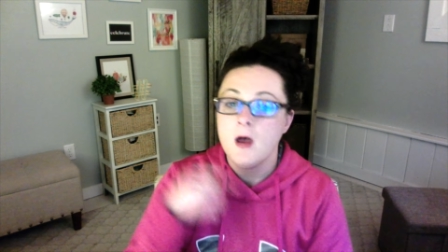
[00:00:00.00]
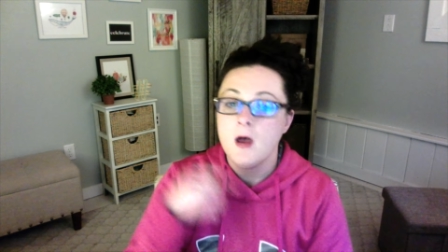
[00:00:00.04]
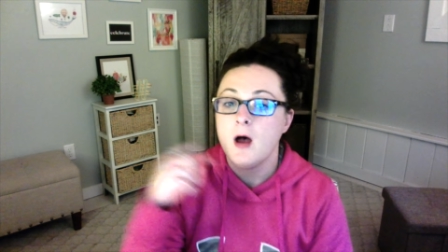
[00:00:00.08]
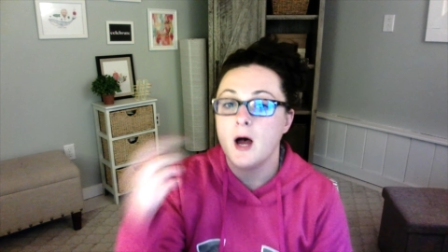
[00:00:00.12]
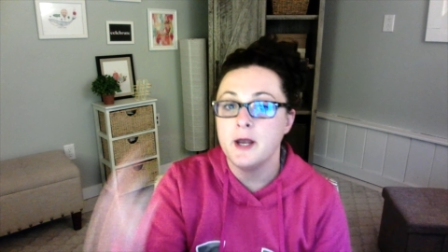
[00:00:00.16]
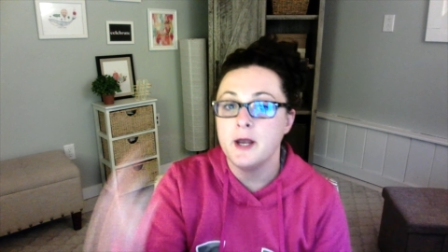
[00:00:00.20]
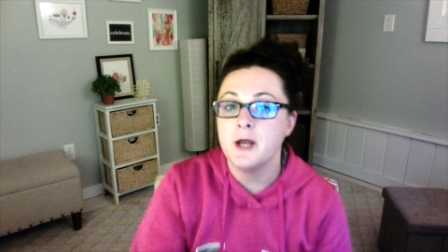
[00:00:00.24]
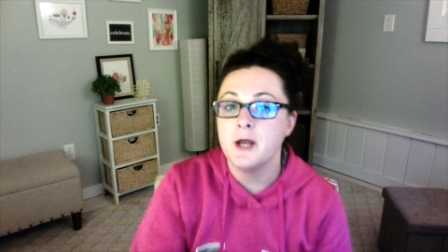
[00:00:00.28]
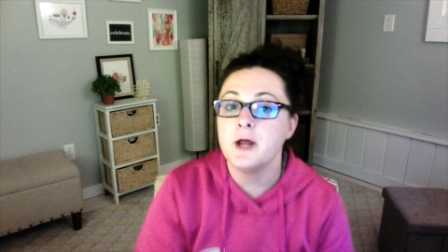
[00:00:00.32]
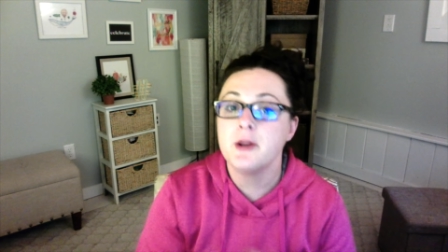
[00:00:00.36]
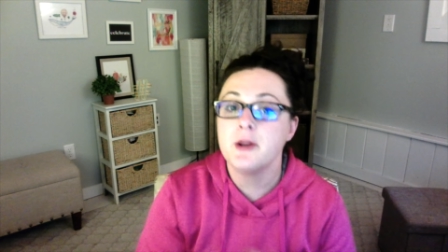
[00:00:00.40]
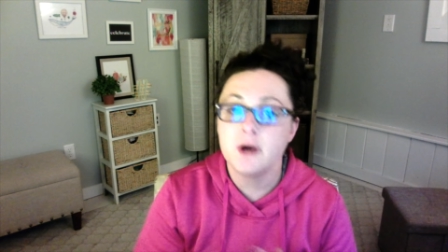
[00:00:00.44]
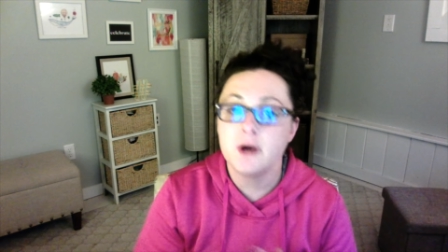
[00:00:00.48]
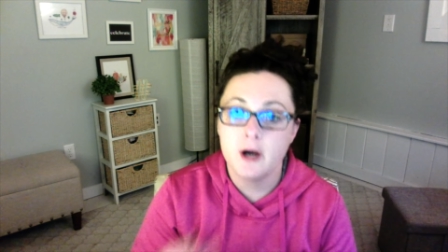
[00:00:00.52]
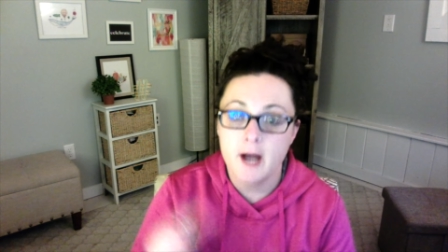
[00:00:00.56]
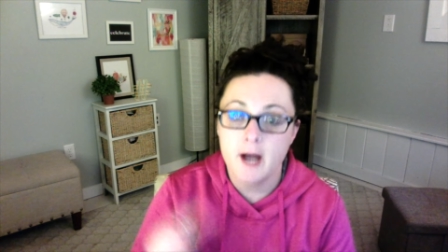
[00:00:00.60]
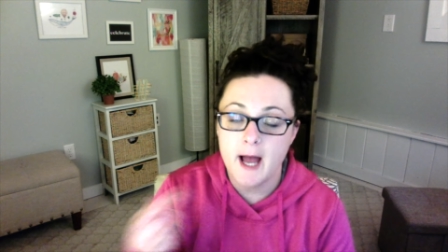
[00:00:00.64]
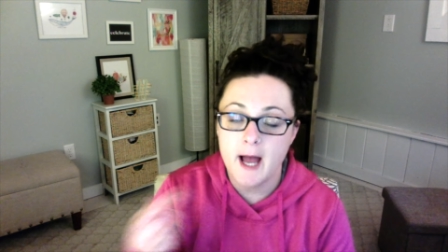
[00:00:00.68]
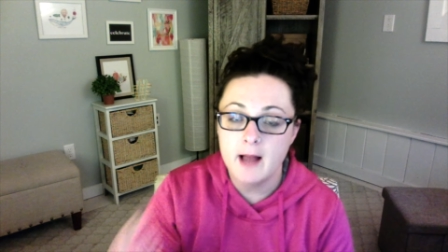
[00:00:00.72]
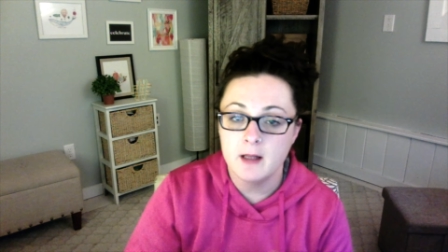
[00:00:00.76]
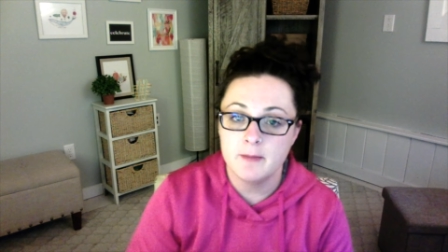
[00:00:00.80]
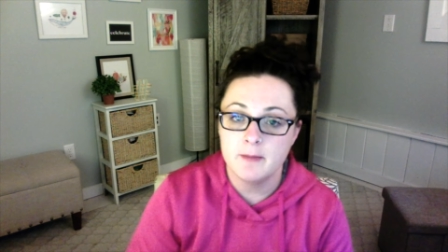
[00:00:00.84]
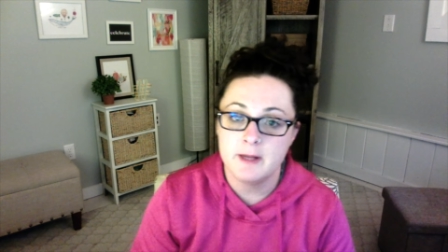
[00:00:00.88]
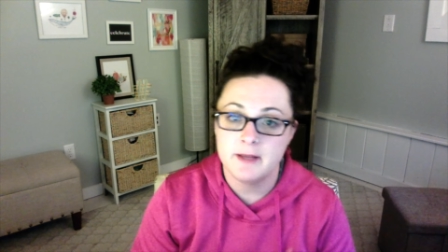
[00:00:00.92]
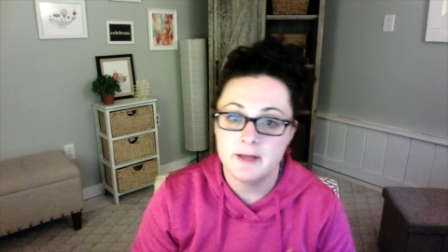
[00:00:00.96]
Another
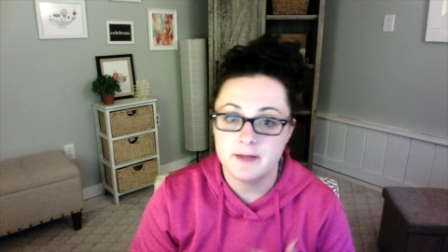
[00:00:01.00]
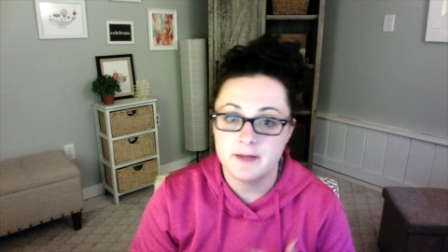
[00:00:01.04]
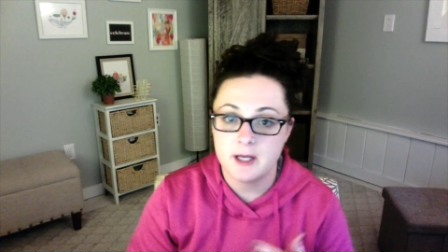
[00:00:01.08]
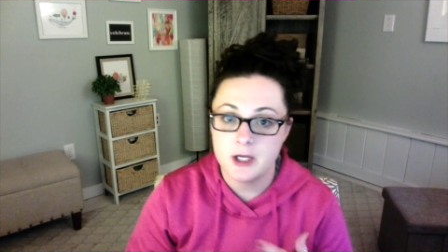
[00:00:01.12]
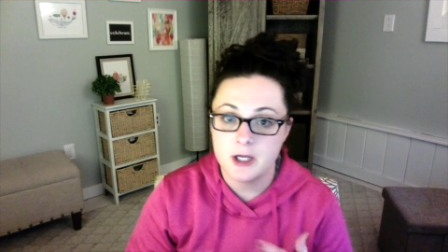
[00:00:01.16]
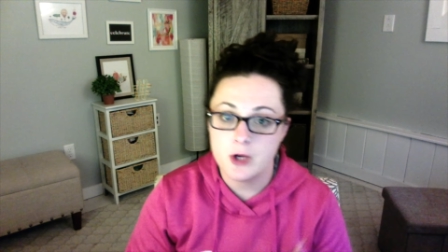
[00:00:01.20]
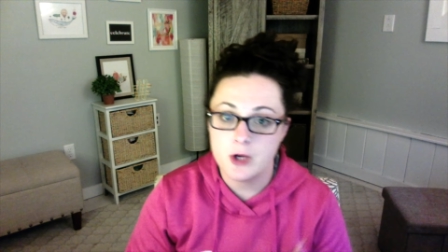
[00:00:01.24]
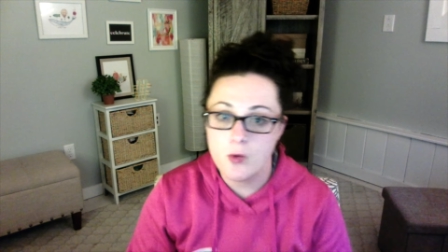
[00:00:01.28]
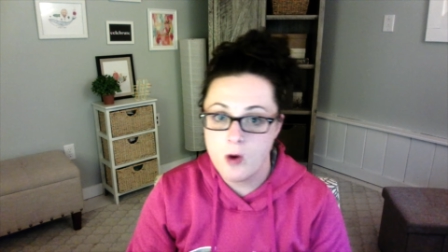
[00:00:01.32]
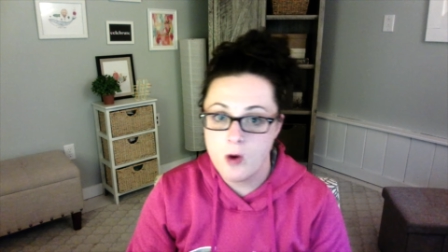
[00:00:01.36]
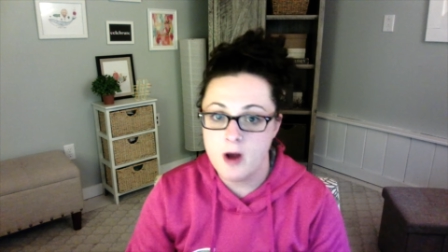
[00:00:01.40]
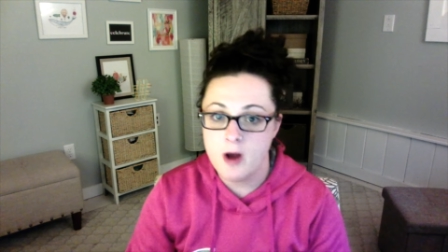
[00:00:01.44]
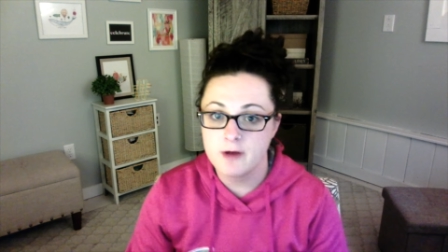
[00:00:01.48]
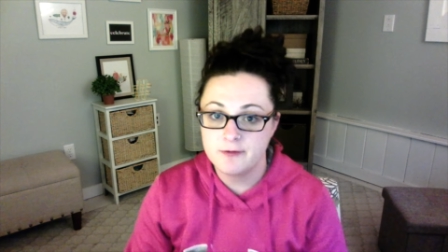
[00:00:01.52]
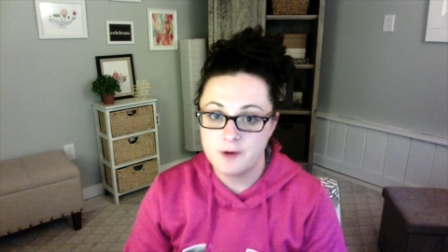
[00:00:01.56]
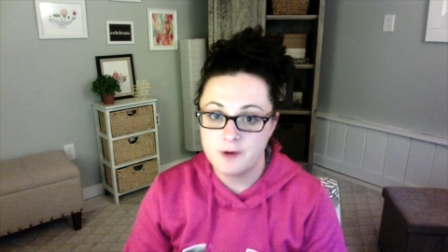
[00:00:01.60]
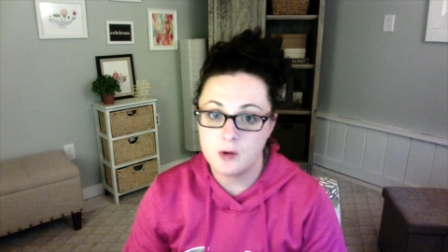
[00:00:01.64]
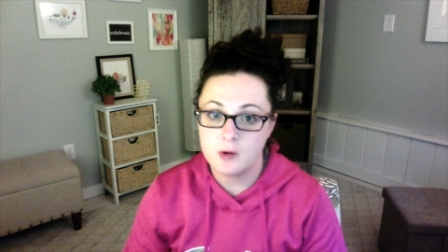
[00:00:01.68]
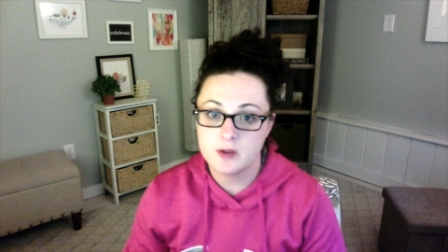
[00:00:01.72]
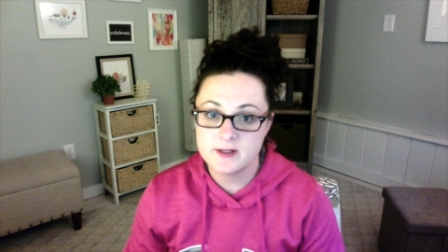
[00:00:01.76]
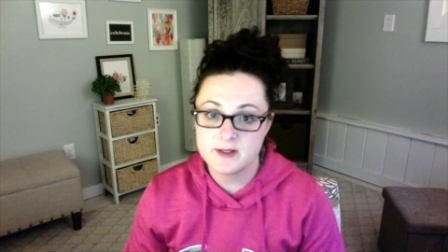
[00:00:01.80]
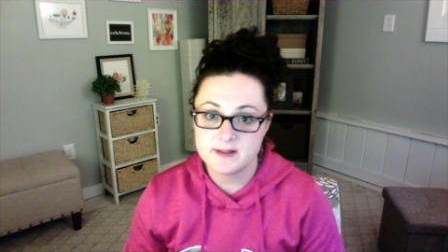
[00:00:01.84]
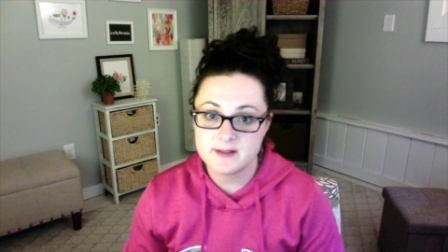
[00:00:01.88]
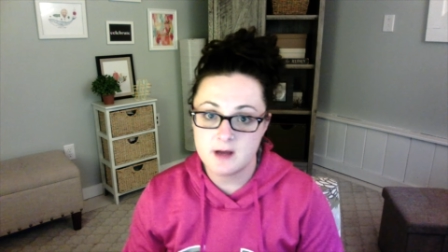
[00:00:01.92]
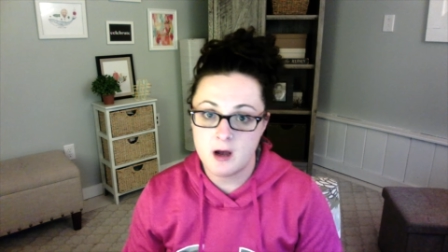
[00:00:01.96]
element that you want to
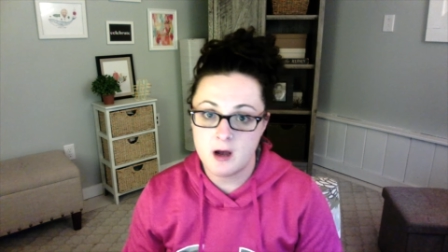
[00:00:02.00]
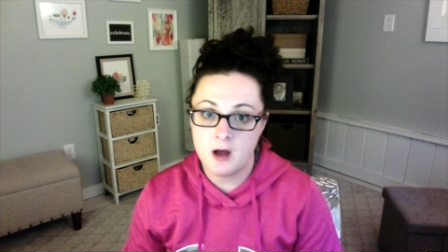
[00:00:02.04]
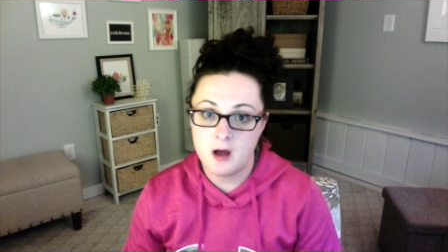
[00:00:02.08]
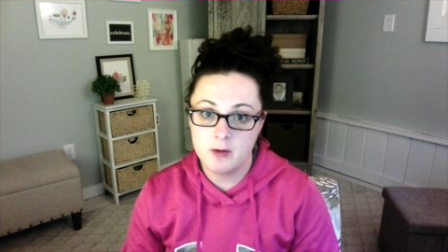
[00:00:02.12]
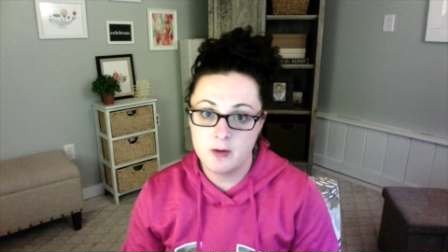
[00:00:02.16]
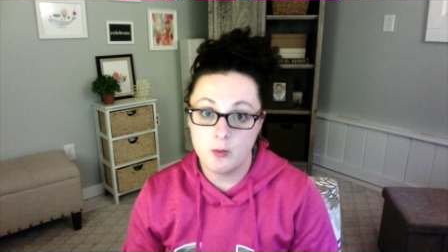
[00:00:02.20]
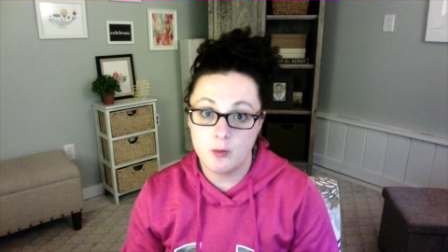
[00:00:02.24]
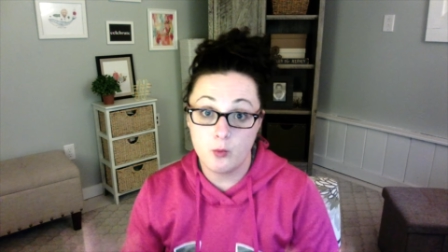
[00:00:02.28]
focus on,